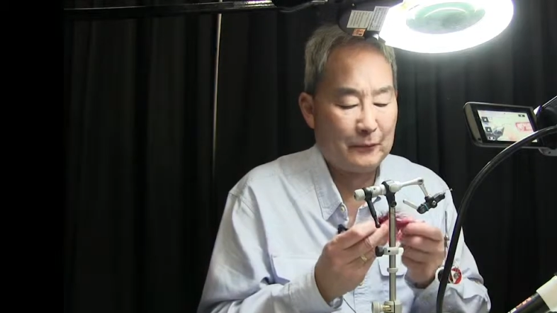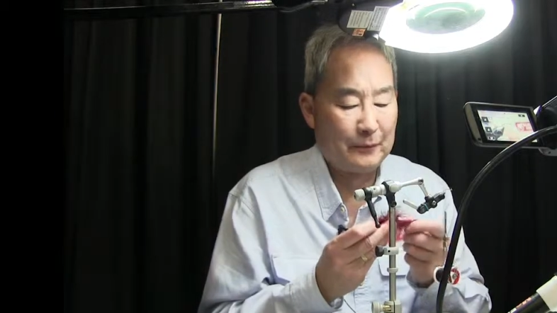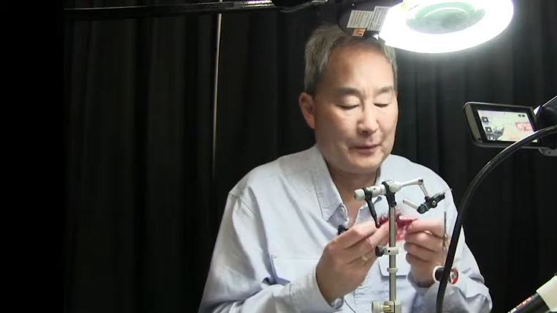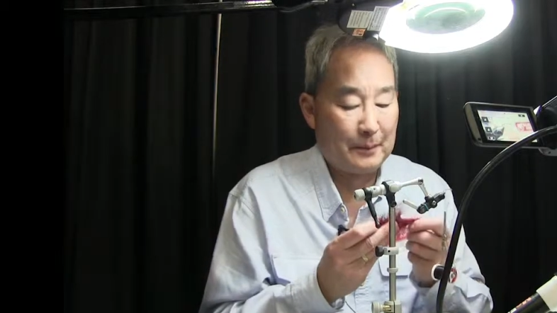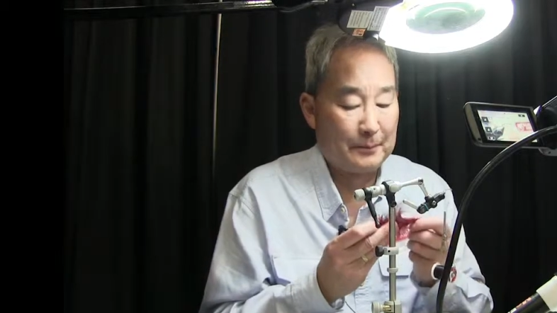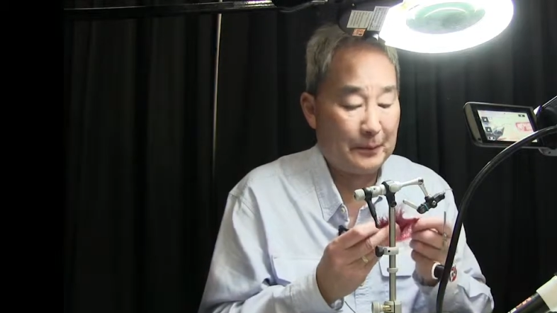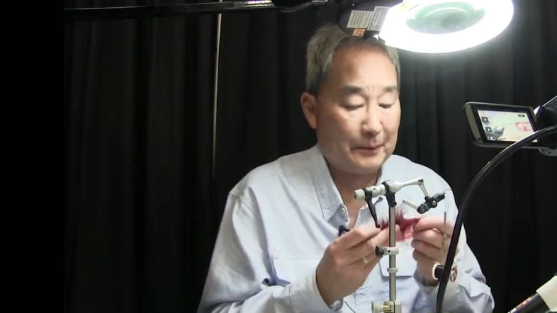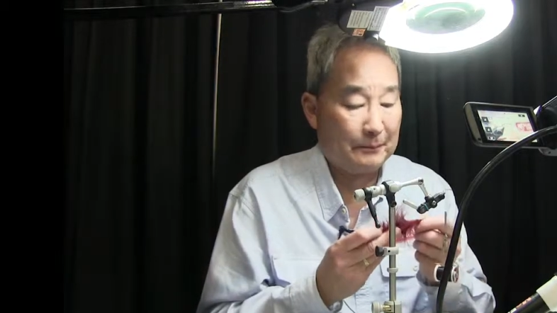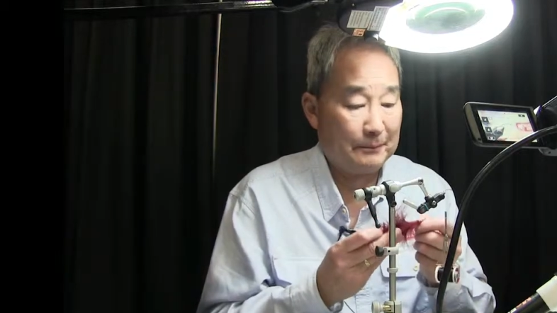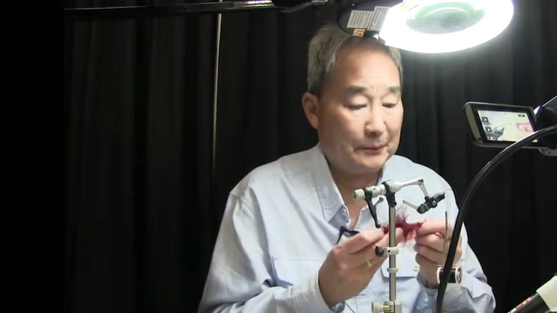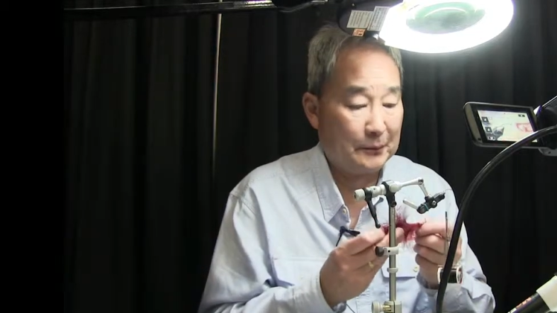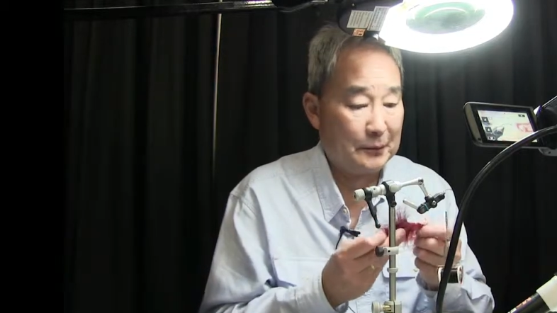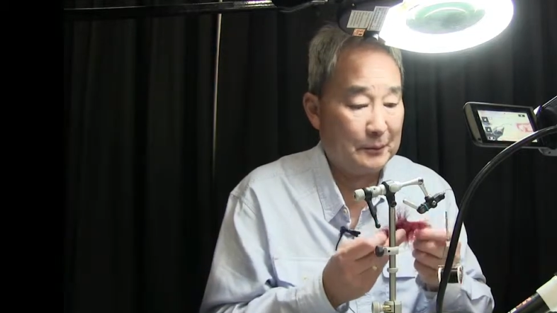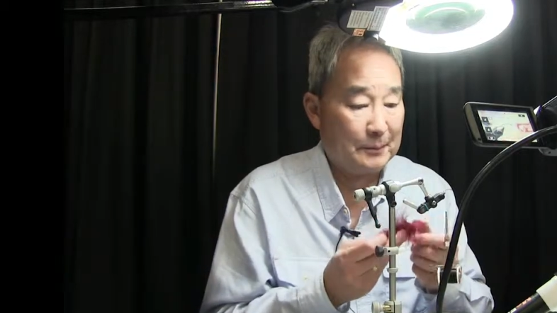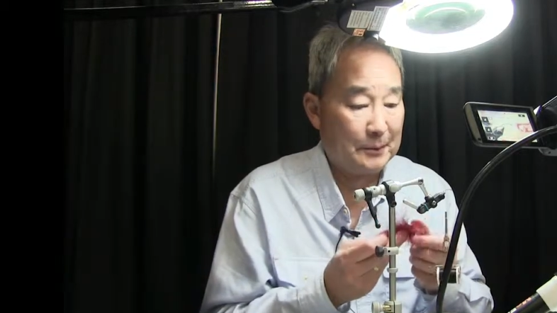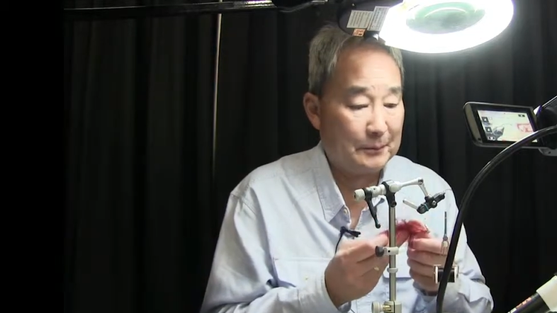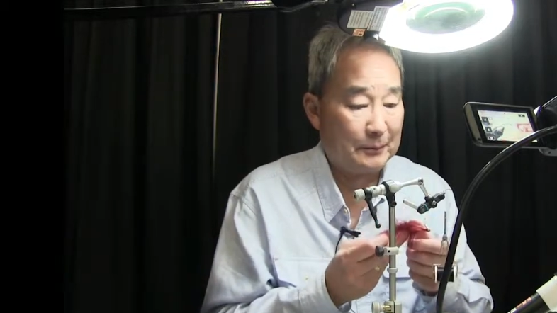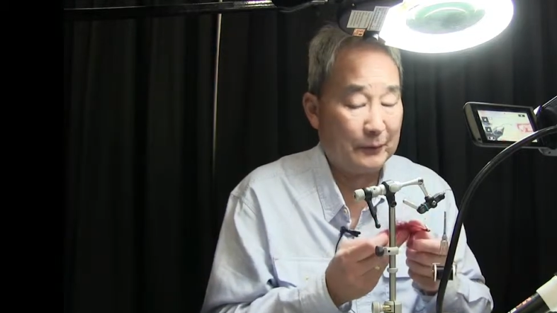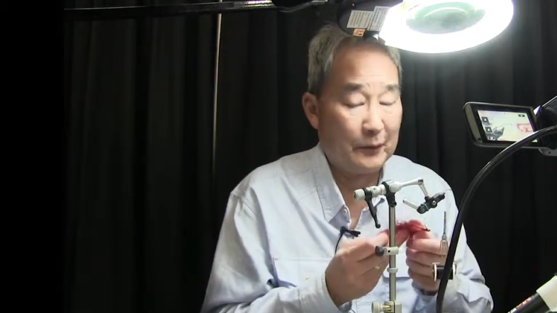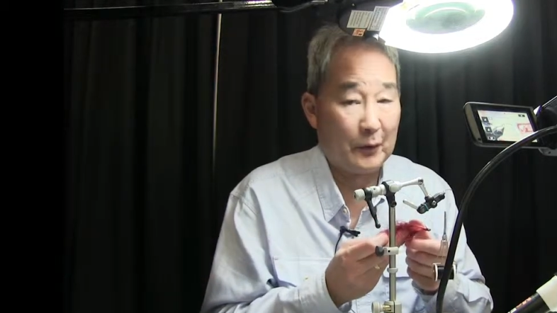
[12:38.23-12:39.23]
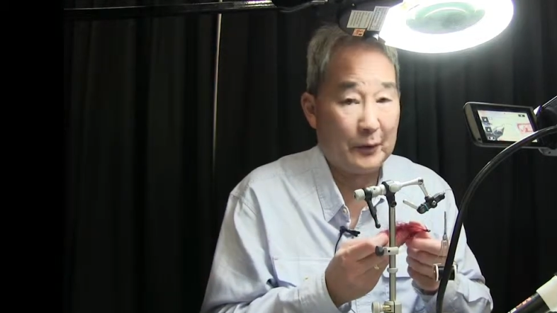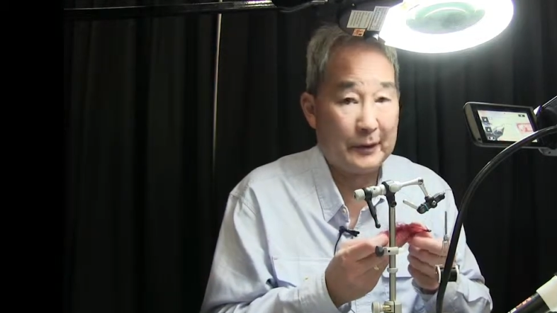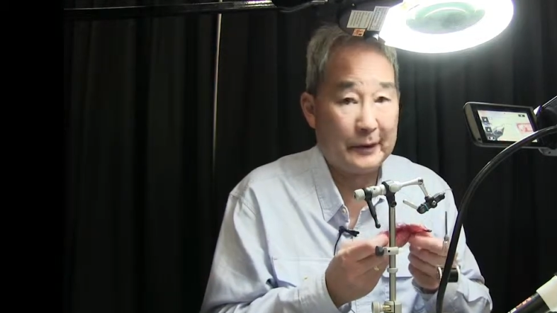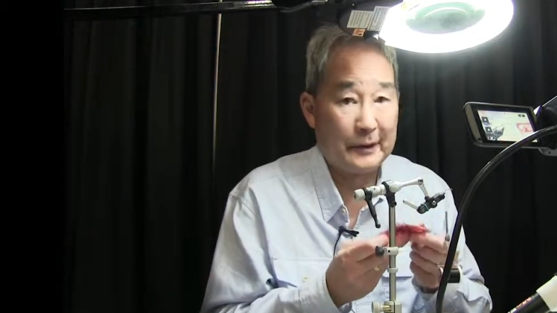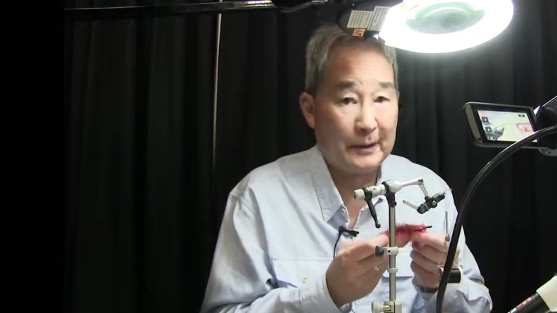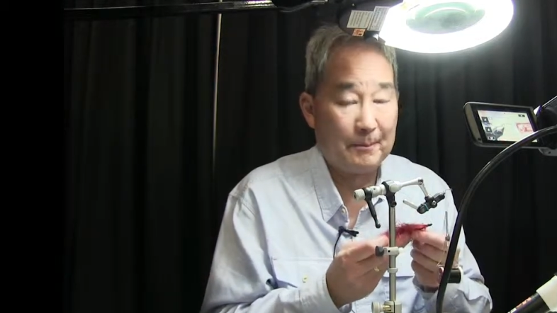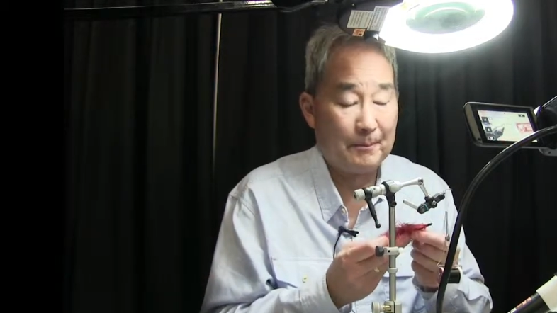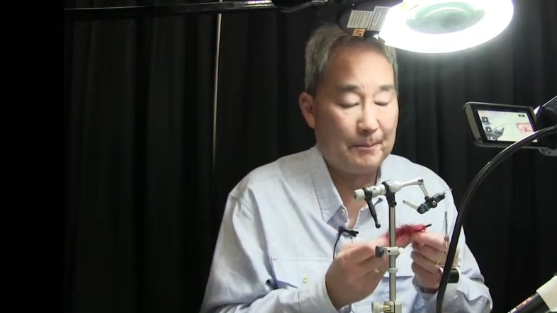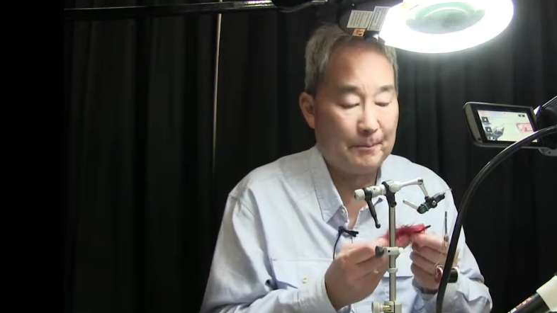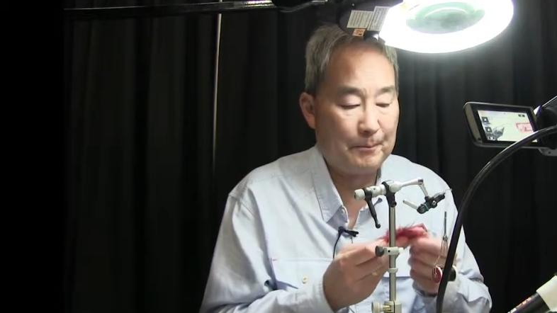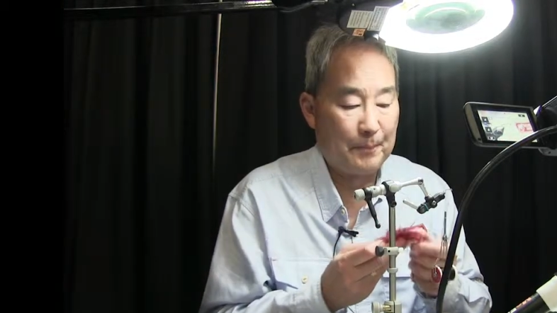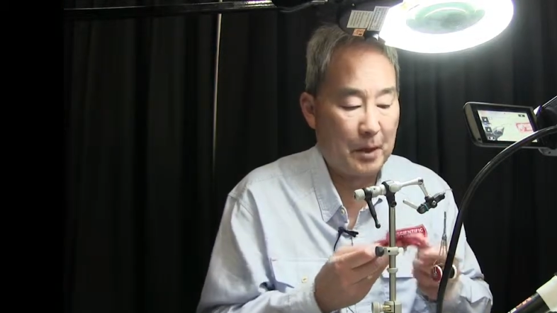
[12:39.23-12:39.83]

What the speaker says: proper plumage before they get